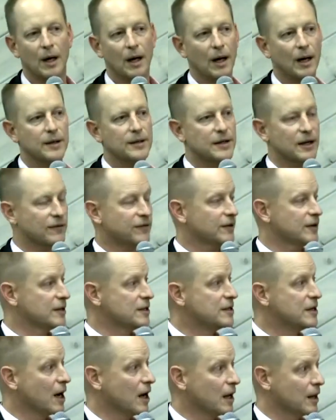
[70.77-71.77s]
And deaf
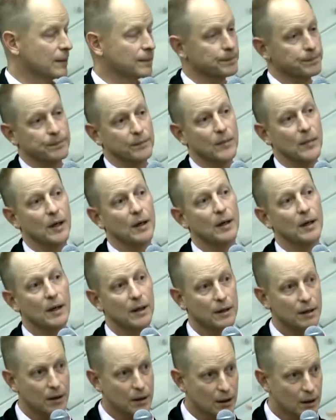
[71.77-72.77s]
and dumb
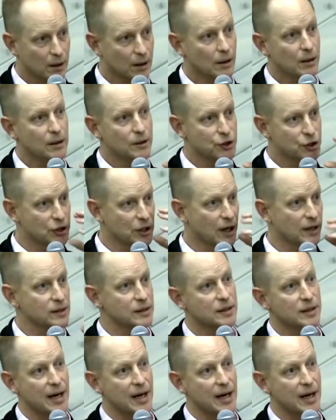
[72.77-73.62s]
shuts